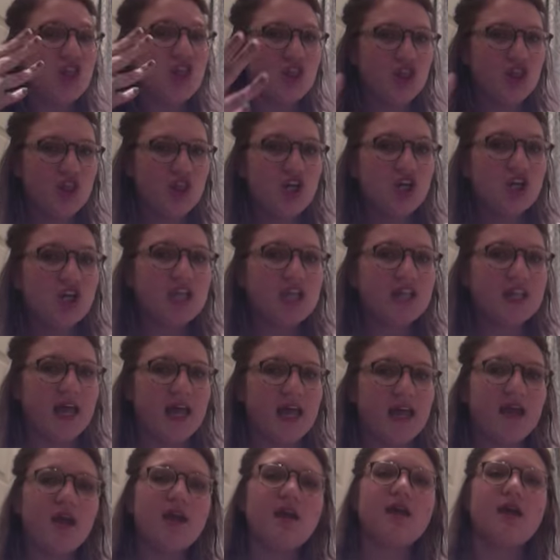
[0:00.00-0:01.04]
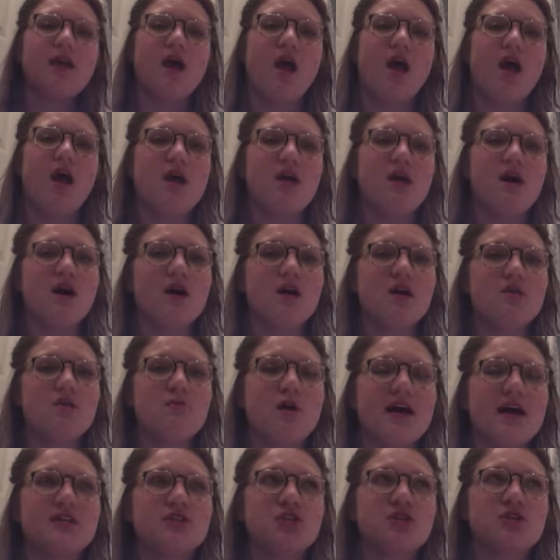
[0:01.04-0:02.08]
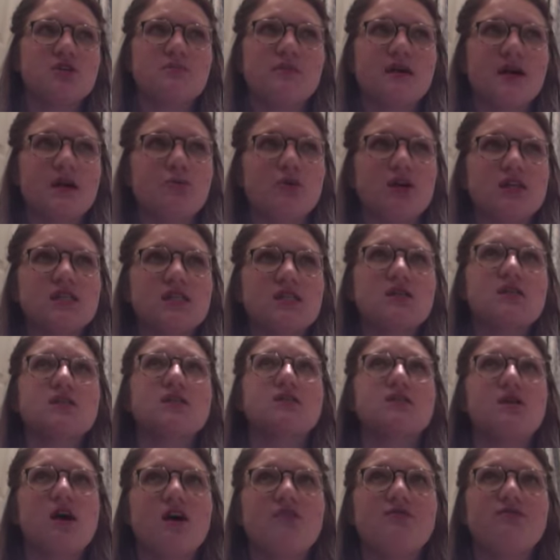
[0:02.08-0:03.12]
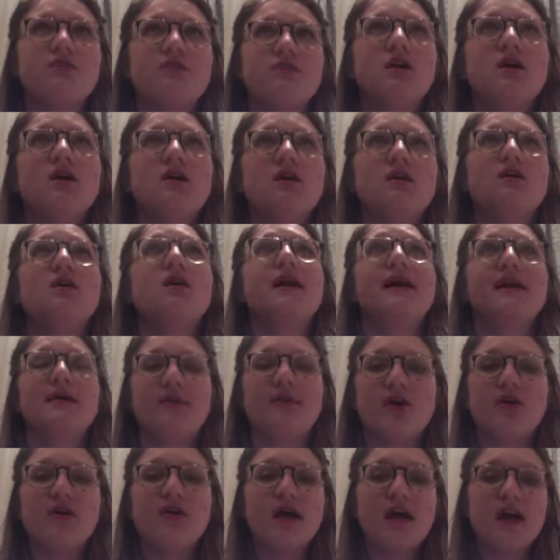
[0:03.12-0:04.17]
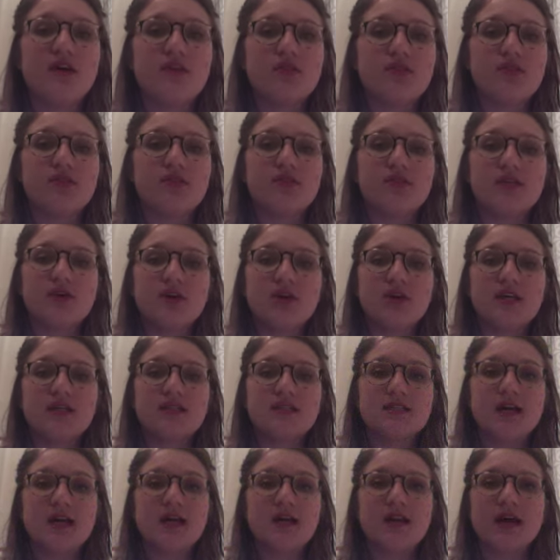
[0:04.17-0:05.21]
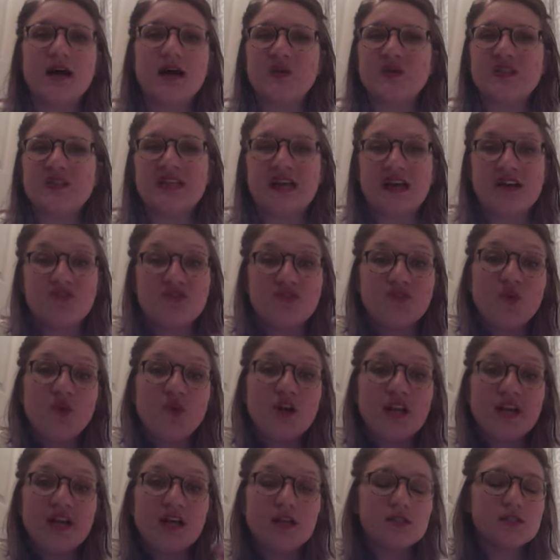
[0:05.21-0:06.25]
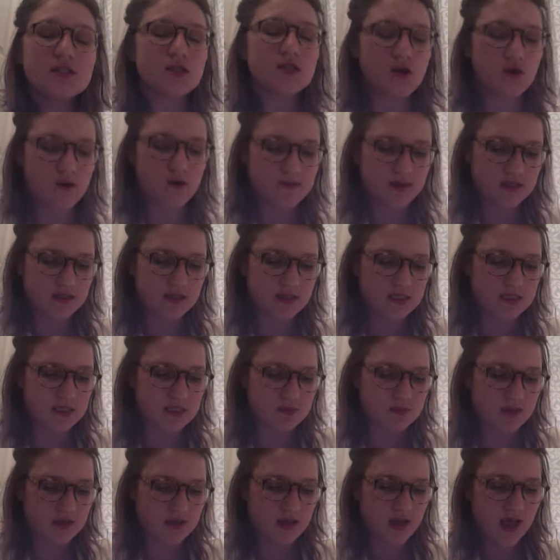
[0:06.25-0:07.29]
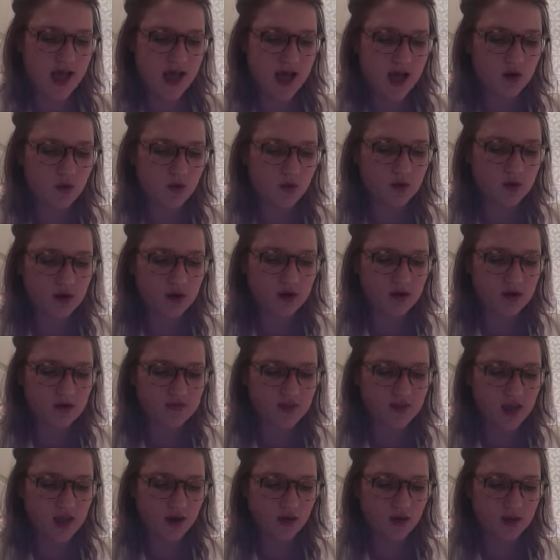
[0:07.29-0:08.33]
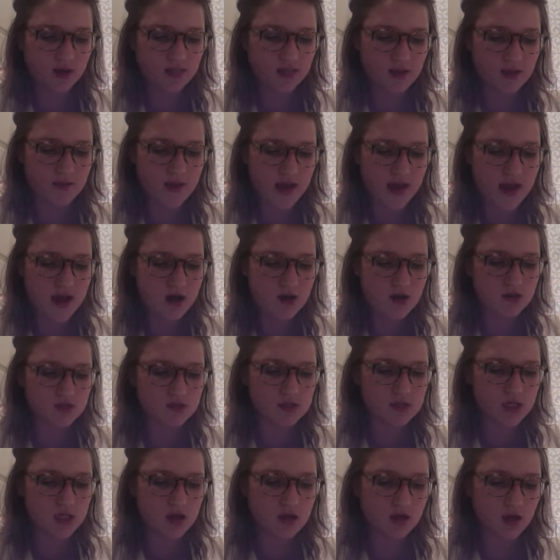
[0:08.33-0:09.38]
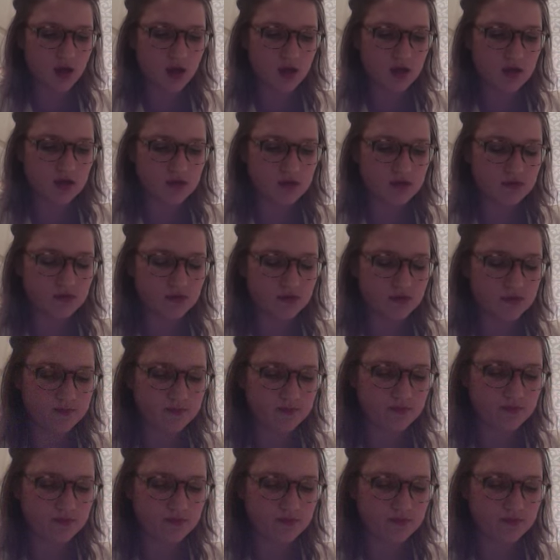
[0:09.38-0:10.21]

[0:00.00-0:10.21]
look like. I took my prosthesis off at about 8:30 tonight. Now it's 9:40, so I mean this has been an hour of airing them out and kind of